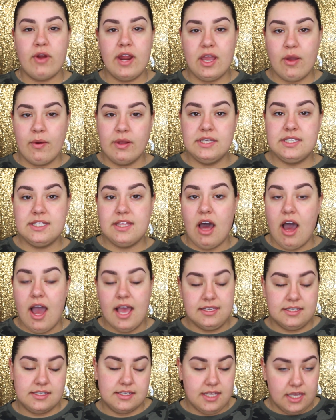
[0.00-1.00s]
I go into the
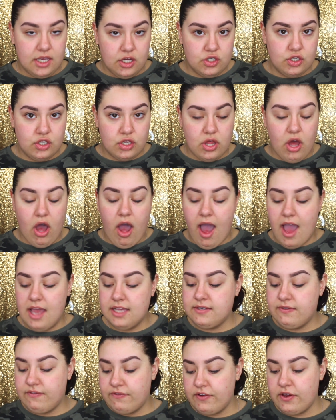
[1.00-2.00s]
eyes, because I usually do the
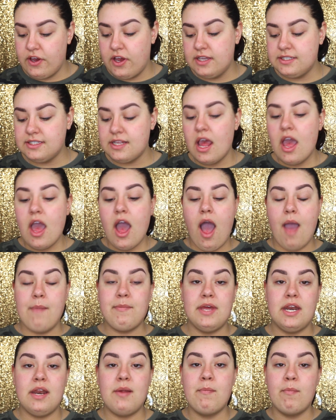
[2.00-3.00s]
eyes first, I'm
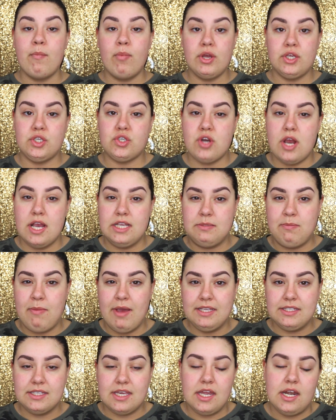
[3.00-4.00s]
going to moisturize
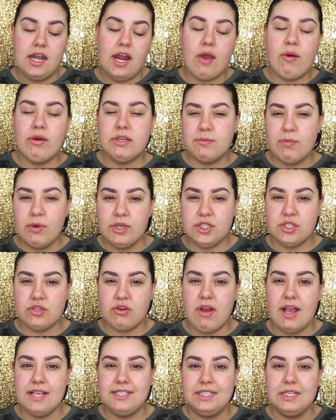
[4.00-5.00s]
my skin, and I always
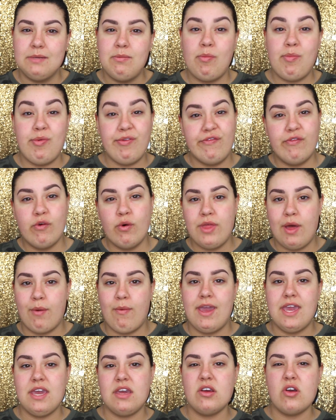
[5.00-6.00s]
moisturize a little bit before, that
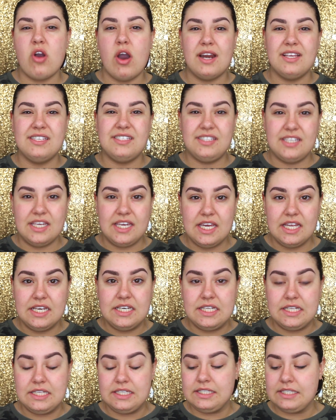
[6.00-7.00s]
way you can kind of sink
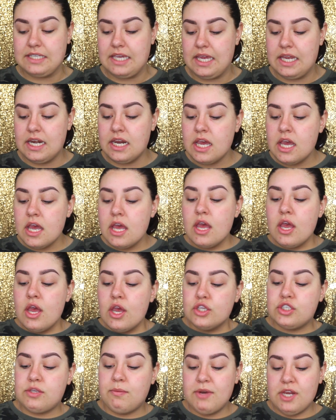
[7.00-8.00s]
into the skin.
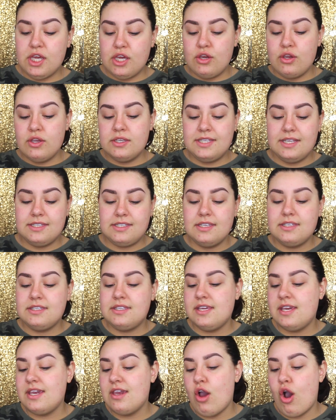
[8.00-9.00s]
So I'm going to use, this is
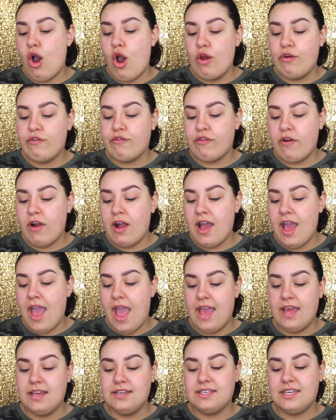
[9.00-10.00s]
the OFRA
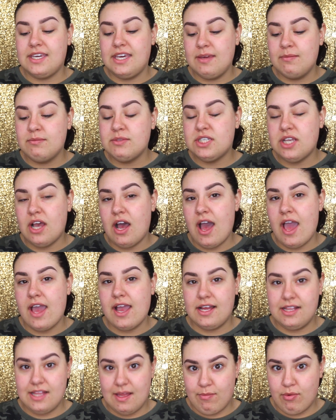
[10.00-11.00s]
and Kim Tai
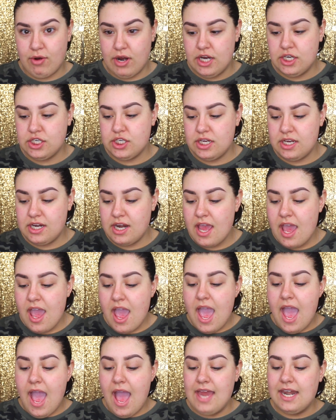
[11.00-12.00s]
collaboration,
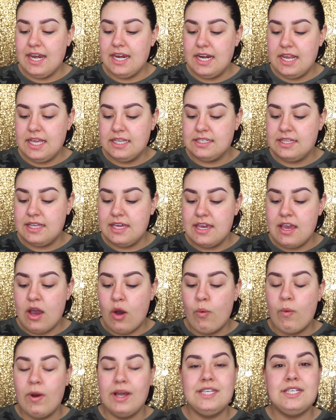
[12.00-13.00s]
and it is the
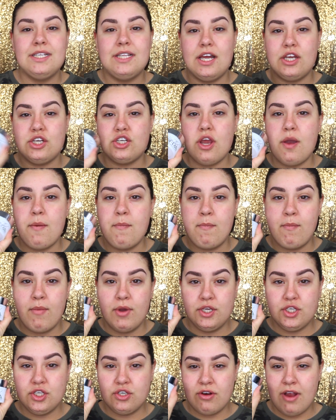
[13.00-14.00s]
Wanderlush
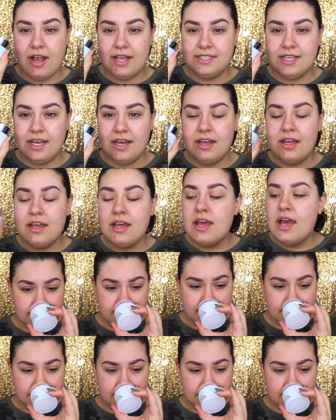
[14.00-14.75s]
moisturizer.